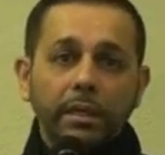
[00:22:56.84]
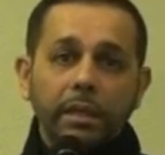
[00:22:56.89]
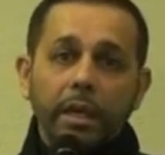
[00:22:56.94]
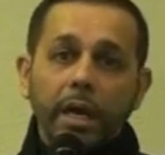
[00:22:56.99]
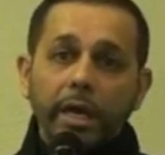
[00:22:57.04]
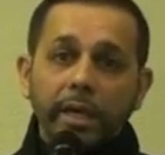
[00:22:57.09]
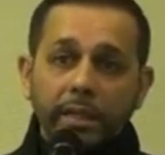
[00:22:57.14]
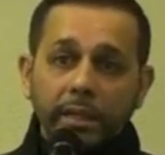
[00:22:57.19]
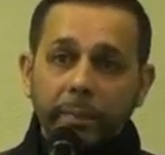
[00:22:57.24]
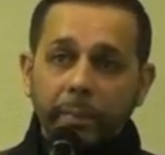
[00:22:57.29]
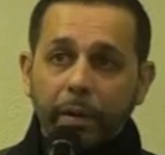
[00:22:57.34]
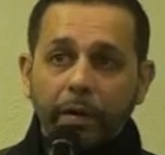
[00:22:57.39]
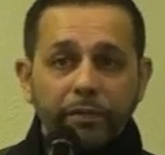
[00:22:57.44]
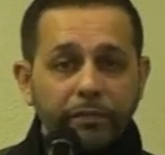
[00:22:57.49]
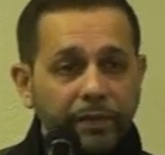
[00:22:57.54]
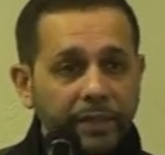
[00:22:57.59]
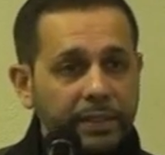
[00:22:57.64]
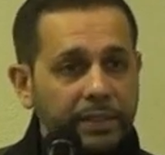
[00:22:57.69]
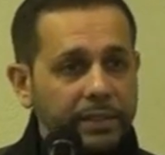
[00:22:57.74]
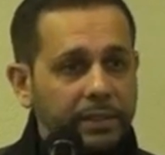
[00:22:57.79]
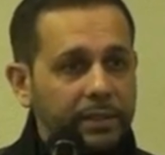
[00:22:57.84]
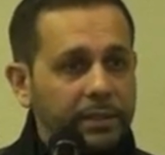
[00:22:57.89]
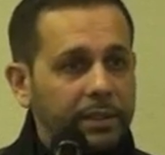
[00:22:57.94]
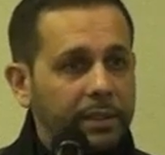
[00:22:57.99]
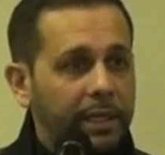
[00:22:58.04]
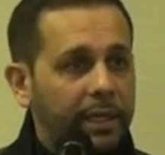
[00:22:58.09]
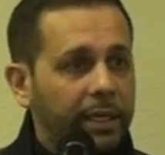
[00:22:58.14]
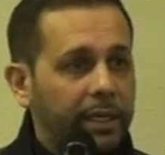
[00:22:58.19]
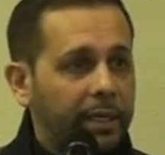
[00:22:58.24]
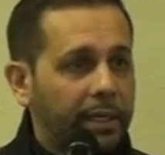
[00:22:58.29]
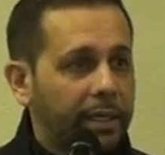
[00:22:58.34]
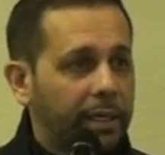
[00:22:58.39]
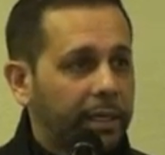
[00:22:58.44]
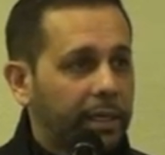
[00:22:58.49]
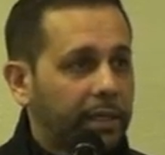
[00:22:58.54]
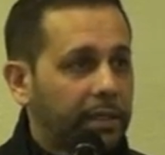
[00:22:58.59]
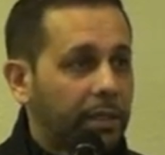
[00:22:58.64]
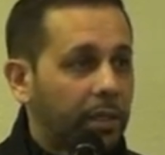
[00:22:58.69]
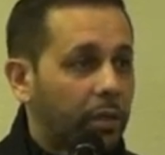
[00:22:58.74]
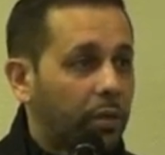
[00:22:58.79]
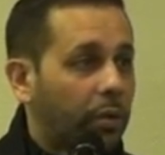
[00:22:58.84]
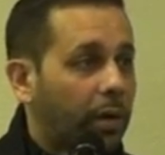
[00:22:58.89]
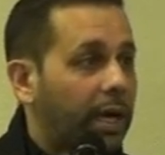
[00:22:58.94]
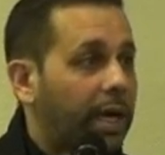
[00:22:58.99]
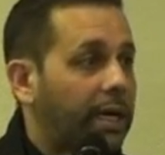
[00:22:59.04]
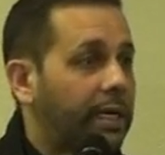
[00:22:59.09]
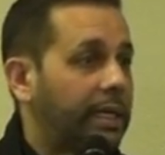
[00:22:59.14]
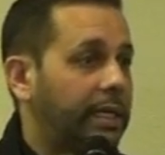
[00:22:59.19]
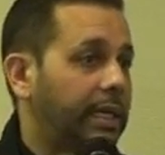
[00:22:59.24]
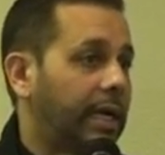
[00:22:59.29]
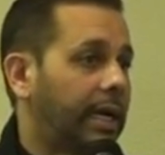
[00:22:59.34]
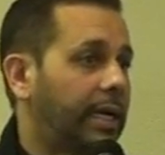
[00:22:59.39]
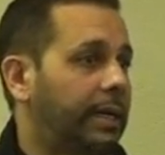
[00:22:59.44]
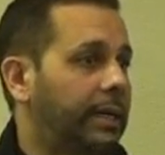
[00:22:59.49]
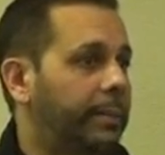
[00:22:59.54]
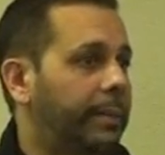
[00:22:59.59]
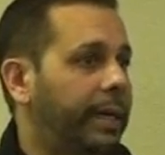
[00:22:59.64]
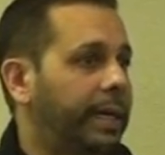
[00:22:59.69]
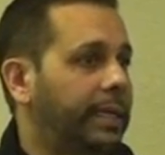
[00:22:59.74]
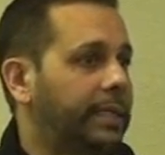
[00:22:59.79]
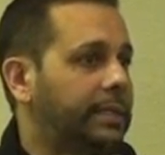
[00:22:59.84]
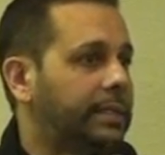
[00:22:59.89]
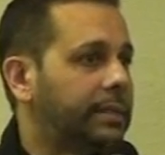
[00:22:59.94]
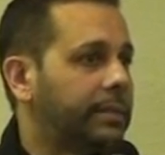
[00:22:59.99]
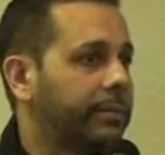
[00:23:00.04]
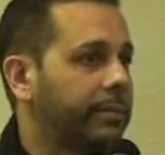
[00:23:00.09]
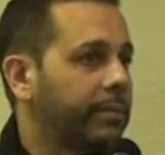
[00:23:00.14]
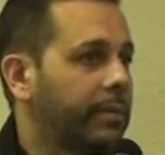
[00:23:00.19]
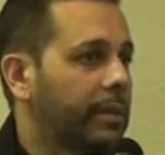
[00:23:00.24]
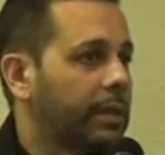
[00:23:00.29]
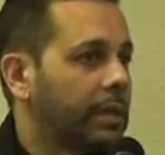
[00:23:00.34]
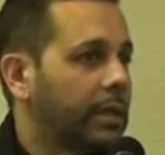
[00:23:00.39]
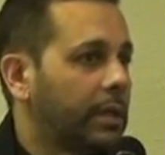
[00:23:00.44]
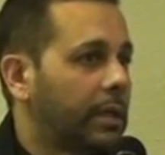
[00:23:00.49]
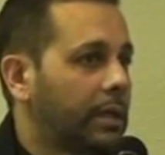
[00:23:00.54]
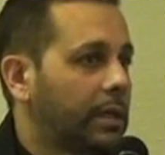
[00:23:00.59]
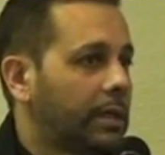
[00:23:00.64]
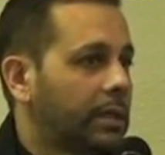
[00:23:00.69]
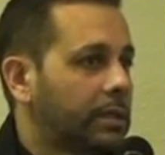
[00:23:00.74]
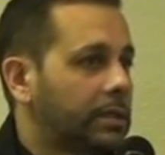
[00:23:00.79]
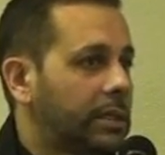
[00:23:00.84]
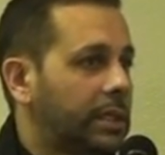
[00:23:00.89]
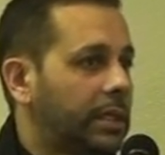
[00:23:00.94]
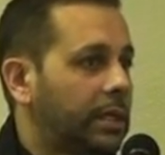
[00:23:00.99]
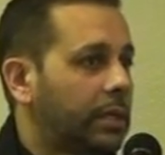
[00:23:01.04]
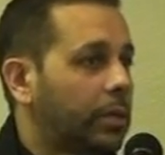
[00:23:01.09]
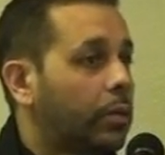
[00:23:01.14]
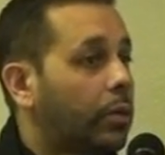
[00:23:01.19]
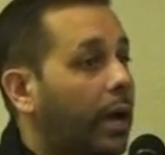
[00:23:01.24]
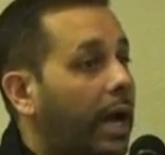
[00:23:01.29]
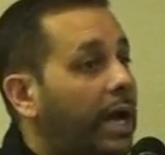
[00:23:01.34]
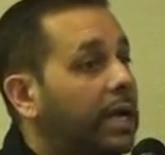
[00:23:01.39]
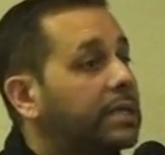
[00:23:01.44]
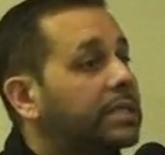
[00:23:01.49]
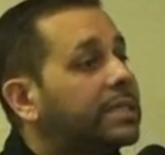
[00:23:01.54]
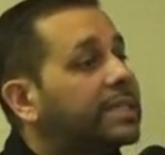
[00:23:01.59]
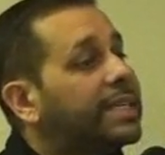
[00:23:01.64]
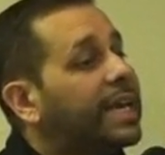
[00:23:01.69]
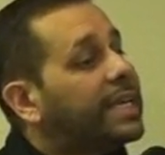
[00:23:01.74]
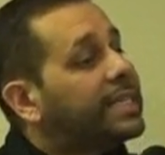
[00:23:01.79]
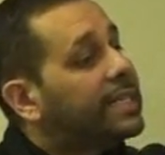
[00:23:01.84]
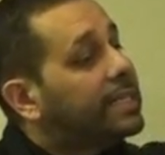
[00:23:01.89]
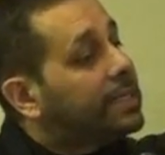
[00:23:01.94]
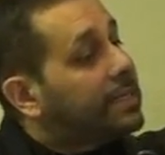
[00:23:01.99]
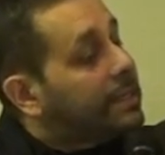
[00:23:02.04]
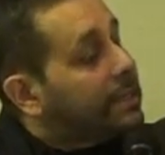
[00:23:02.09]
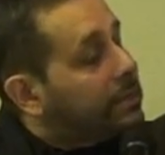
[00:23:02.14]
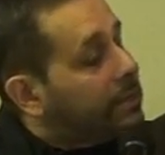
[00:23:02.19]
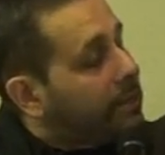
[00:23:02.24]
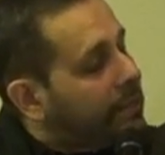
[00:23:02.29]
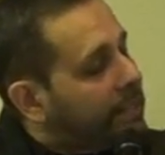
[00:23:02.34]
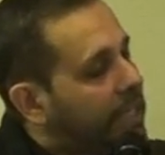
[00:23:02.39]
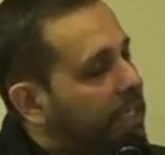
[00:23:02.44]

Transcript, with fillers: It's Allah and the Prophet, the Quran and the Ahlul Bayt. See, Quran says it